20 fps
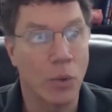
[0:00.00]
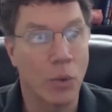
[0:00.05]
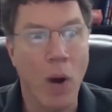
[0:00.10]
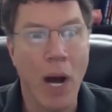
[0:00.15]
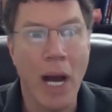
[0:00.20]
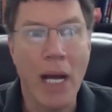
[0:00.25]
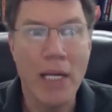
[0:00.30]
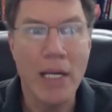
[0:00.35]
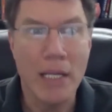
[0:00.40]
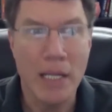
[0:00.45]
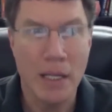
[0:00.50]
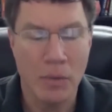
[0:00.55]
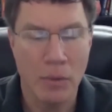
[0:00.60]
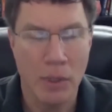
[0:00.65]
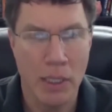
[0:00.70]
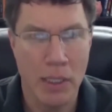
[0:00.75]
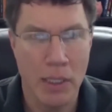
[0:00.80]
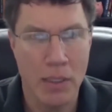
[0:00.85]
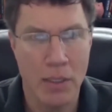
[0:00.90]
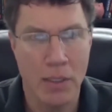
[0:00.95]
Why do they
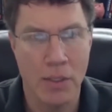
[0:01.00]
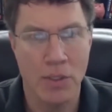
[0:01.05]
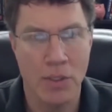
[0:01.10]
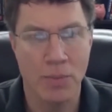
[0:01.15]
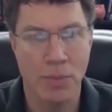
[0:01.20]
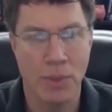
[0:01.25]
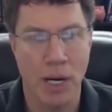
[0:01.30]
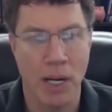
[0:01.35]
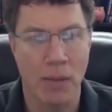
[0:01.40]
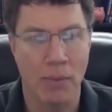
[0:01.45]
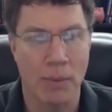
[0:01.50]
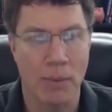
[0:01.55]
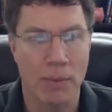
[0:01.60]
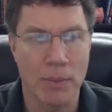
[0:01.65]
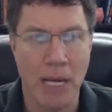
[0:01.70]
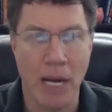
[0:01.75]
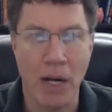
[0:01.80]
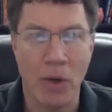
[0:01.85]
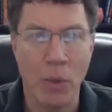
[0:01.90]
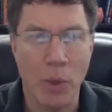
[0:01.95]
run into those problems?
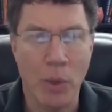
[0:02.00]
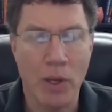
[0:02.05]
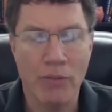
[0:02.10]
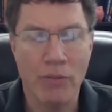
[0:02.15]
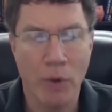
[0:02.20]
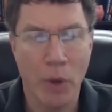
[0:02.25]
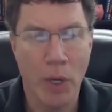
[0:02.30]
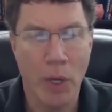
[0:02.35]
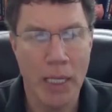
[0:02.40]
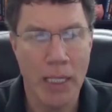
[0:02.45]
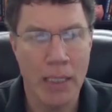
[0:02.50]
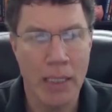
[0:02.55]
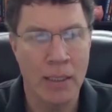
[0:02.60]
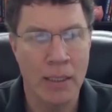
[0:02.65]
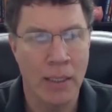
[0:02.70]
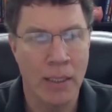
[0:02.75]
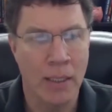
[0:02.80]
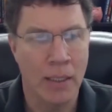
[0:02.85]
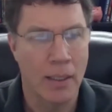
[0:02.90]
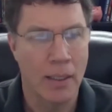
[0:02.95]
How can we avoid it?
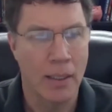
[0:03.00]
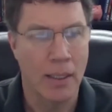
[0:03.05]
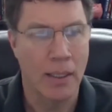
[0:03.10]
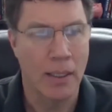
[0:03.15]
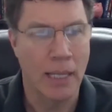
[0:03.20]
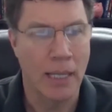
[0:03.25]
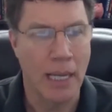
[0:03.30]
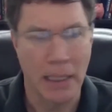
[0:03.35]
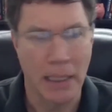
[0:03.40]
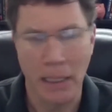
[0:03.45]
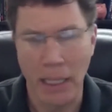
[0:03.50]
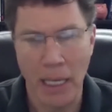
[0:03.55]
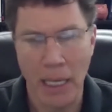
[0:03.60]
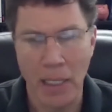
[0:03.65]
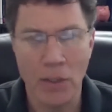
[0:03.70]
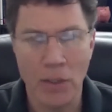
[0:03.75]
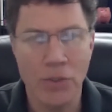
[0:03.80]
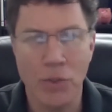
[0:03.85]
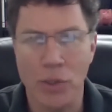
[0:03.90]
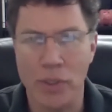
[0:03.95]
And
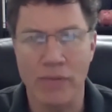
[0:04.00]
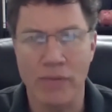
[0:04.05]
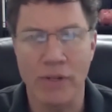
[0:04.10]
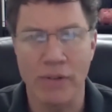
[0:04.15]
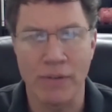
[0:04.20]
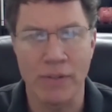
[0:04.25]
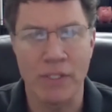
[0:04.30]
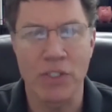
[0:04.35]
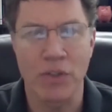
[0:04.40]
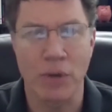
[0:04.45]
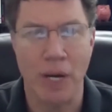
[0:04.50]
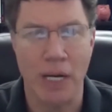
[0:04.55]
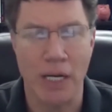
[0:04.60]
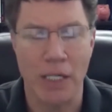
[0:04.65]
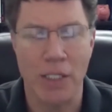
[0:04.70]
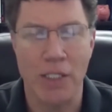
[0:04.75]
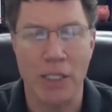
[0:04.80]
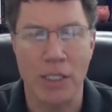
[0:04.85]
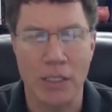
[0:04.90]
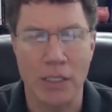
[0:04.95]
all sorts of different
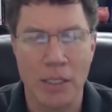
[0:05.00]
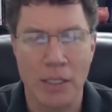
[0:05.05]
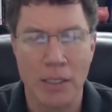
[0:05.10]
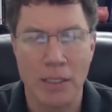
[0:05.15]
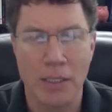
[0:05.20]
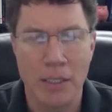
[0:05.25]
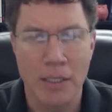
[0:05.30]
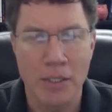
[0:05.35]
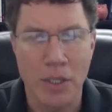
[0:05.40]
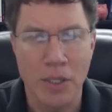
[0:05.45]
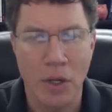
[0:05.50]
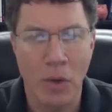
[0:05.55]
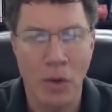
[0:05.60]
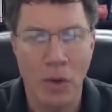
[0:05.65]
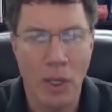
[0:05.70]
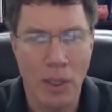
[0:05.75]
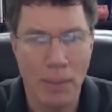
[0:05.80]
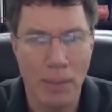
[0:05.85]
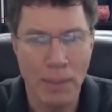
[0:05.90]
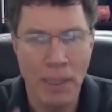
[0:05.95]
strategies.
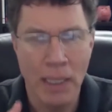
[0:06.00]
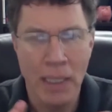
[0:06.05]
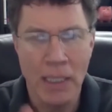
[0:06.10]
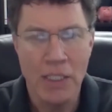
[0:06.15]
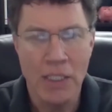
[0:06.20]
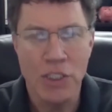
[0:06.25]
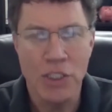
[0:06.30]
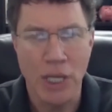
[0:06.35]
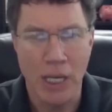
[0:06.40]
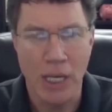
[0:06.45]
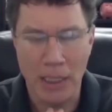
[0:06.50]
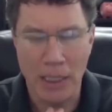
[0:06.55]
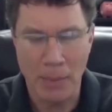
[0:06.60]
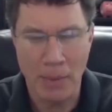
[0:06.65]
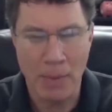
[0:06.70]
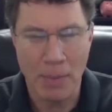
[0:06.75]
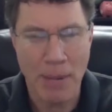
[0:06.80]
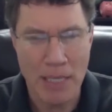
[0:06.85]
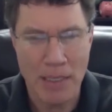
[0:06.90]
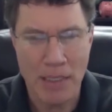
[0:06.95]
So Janet, let
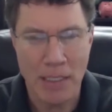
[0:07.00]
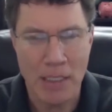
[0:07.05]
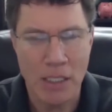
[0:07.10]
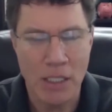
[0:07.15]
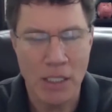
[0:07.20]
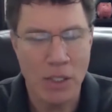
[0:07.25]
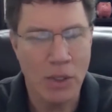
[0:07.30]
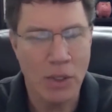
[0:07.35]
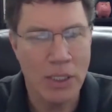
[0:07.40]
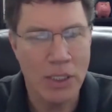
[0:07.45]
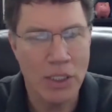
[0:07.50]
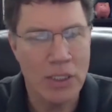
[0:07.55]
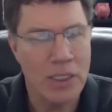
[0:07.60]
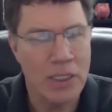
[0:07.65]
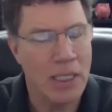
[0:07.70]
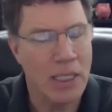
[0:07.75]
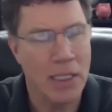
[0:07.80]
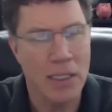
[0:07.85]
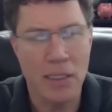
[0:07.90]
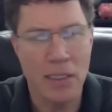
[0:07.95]
me pass it to you and just
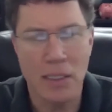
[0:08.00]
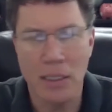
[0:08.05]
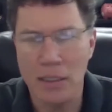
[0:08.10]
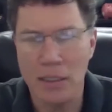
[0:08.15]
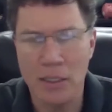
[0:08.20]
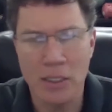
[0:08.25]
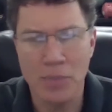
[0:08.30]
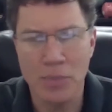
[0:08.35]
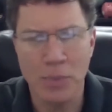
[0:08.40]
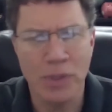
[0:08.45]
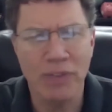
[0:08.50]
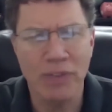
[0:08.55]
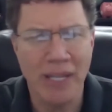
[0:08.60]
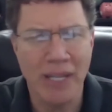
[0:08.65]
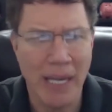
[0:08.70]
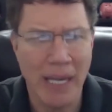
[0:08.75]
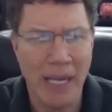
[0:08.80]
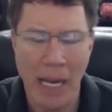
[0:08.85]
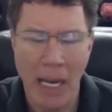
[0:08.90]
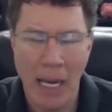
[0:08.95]
tell us just
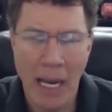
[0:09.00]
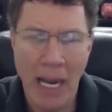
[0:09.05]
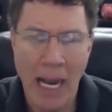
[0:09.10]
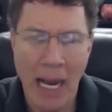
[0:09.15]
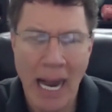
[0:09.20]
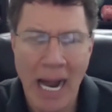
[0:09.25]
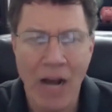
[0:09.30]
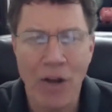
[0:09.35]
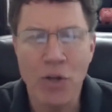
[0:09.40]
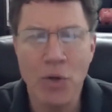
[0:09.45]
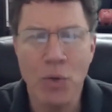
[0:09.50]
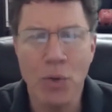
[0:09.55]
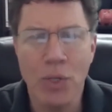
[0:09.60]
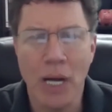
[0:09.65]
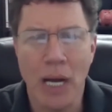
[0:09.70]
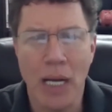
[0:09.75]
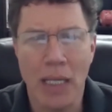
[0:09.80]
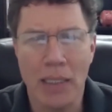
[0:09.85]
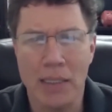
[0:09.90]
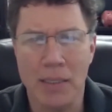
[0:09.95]
briefly how you
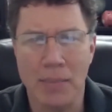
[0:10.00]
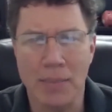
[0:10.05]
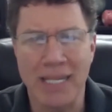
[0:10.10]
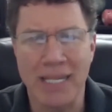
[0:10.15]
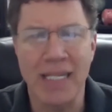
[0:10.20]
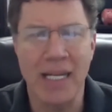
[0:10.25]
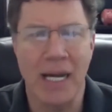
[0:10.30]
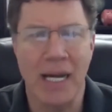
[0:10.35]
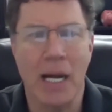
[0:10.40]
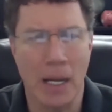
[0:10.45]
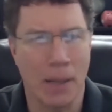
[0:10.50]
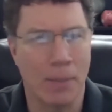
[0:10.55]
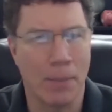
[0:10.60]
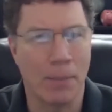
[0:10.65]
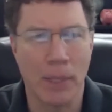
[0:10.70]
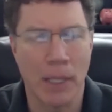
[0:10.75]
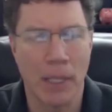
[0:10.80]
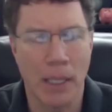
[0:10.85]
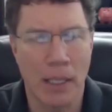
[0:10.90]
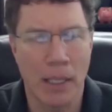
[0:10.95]
got to
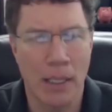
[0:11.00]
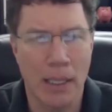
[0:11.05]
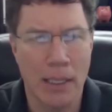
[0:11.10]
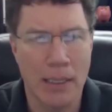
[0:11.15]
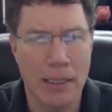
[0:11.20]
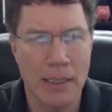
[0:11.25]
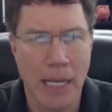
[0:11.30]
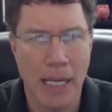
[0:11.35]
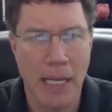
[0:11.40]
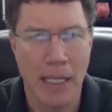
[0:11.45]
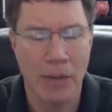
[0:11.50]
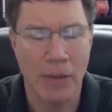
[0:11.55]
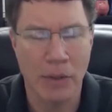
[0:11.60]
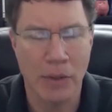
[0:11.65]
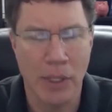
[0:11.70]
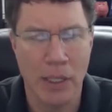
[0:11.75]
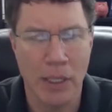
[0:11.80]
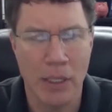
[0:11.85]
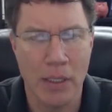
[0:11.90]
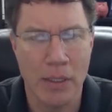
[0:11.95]
become a debt and
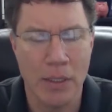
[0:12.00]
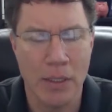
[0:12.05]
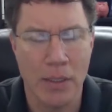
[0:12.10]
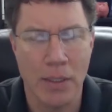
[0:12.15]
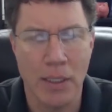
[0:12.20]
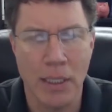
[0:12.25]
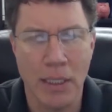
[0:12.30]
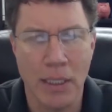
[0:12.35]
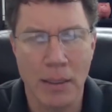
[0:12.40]
credit attorney.